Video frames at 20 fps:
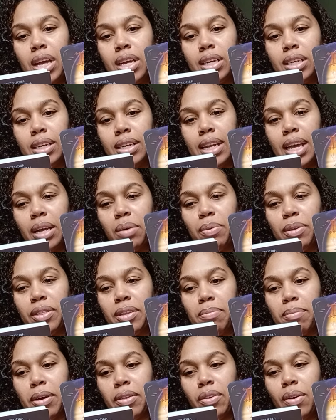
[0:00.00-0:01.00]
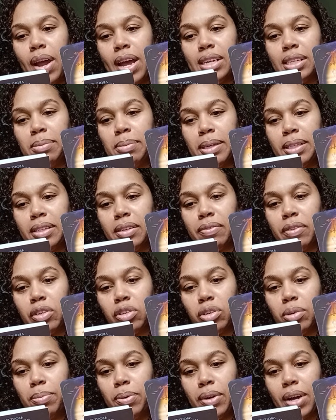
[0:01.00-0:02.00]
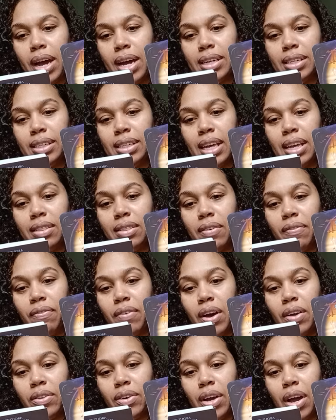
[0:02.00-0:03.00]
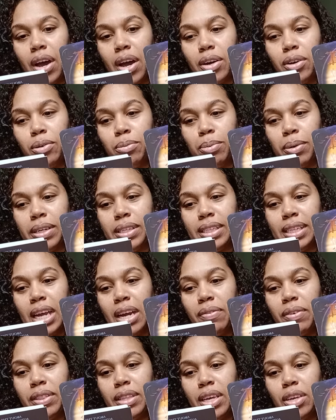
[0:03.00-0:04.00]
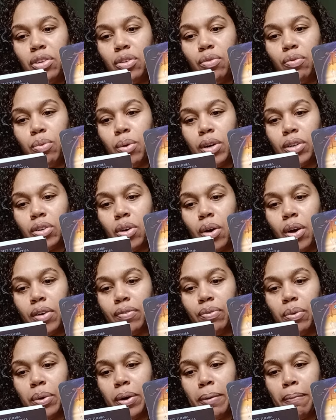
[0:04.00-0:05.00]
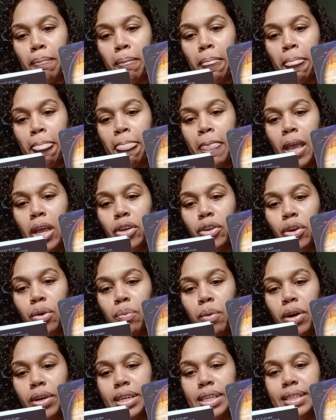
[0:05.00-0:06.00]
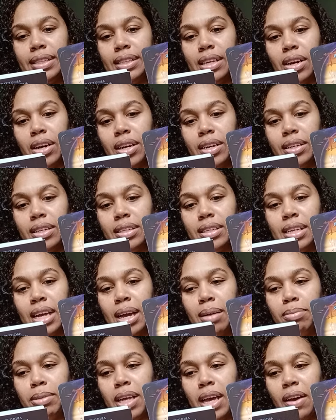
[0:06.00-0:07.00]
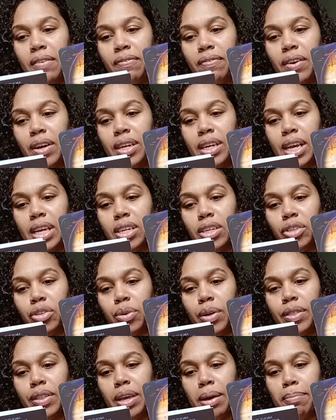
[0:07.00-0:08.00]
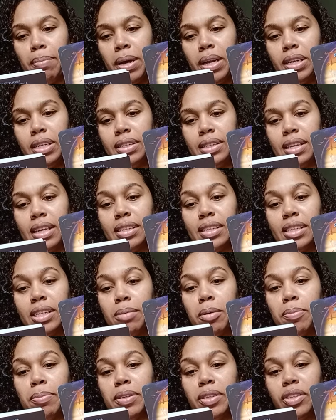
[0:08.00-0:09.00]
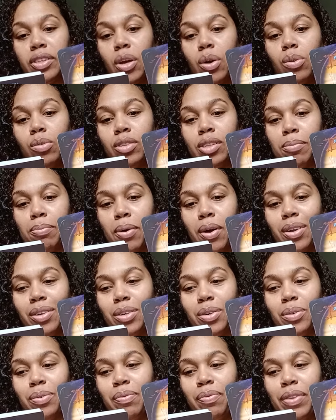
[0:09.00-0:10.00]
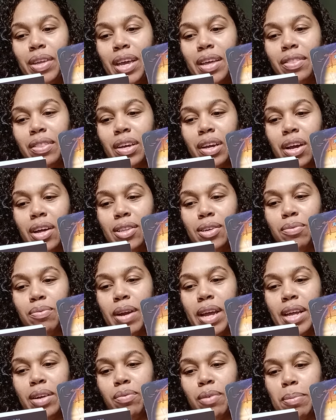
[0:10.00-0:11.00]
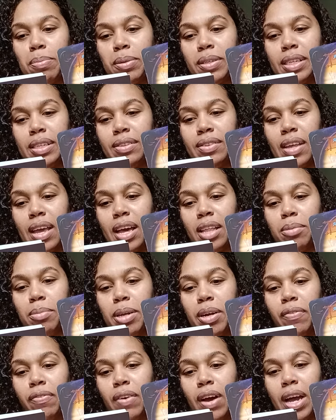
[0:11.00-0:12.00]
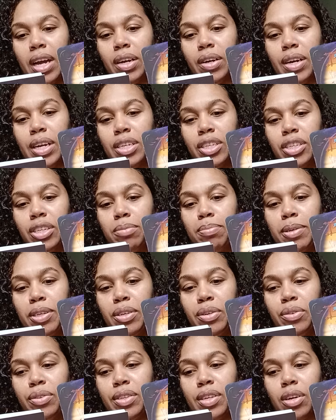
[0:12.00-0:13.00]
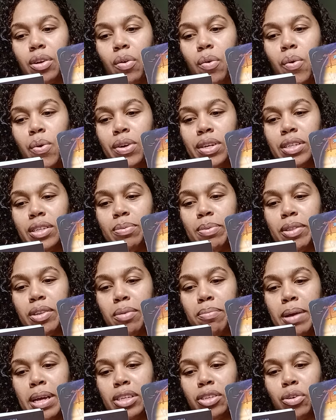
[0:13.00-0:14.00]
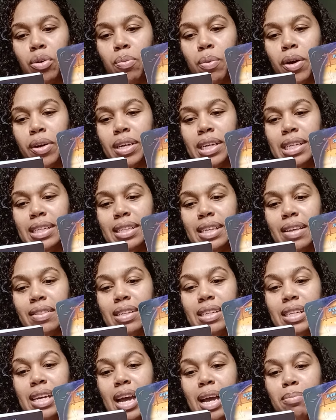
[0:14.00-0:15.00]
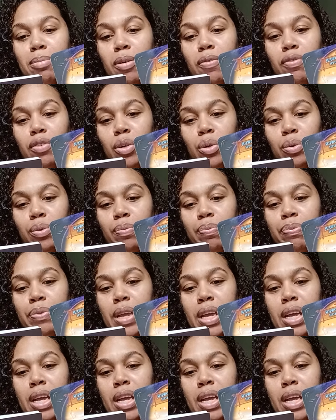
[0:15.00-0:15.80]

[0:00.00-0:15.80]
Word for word: Connect with the mother aspects of the triple goddess and the father god who brings everything you've worked hard for. Your work is done. Time to have fun and enjoy the abundance that summer bestows upon you. The color red represents the element of fire and should be used in accordance with your magical workings at the time of noon.